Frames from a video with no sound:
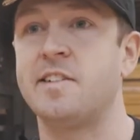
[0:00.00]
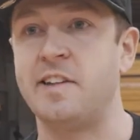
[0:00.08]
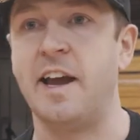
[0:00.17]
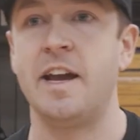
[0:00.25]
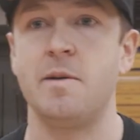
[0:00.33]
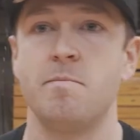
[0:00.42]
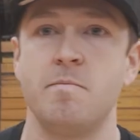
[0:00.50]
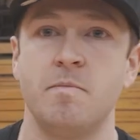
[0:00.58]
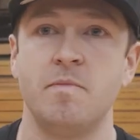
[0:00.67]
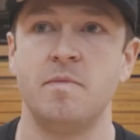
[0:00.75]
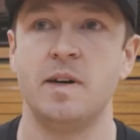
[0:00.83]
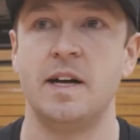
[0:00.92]

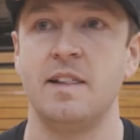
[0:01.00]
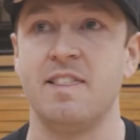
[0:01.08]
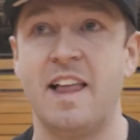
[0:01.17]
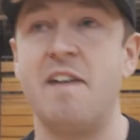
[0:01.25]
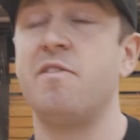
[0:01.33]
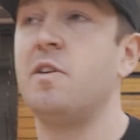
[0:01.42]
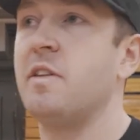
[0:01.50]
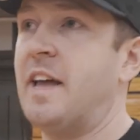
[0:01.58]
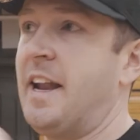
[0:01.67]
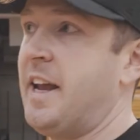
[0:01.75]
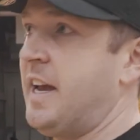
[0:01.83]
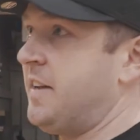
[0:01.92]
same level
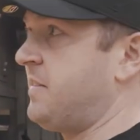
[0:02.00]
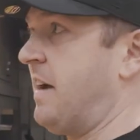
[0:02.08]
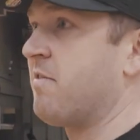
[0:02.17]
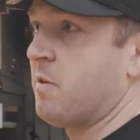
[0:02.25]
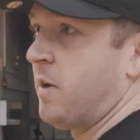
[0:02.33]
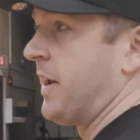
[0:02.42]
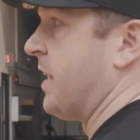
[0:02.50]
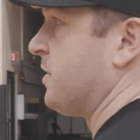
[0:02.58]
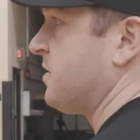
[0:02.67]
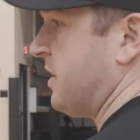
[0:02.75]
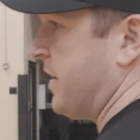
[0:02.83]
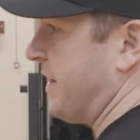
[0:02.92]
that it hits everyone
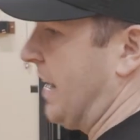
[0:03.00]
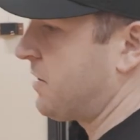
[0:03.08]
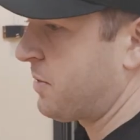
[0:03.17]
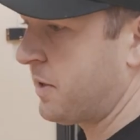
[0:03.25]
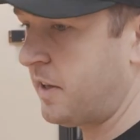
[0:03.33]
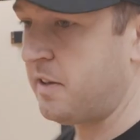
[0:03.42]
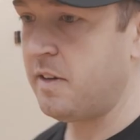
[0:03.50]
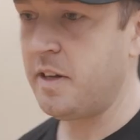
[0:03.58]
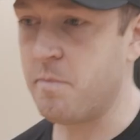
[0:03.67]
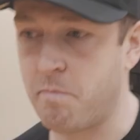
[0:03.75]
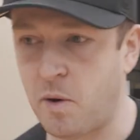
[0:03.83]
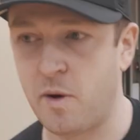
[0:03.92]
else in. That's really
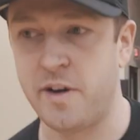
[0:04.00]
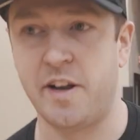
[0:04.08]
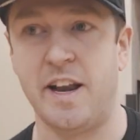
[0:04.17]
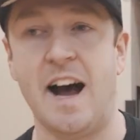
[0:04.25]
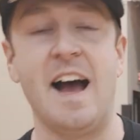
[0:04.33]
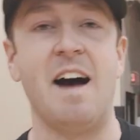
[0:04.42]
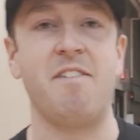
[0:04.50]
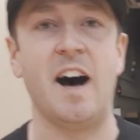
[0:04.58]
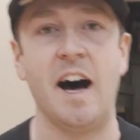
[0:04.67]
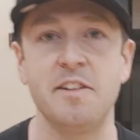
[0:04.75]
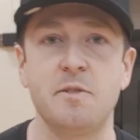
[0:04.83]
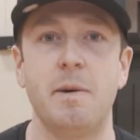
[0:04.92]
important to not have
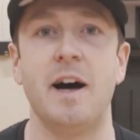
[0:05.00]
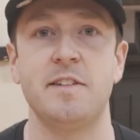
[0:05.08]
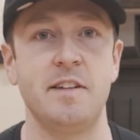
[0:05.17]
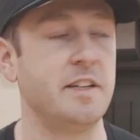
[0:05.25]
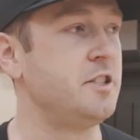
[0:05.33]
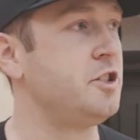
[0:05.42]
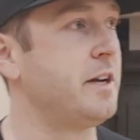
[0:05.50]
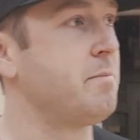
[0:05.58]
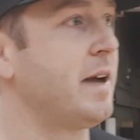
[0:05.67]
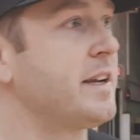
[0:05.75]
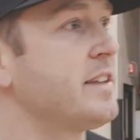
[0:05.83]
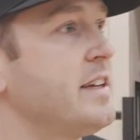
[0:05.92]
hot spots in a gym
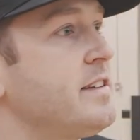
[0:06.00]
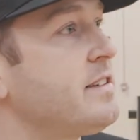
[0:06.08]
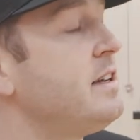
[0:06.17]
like this.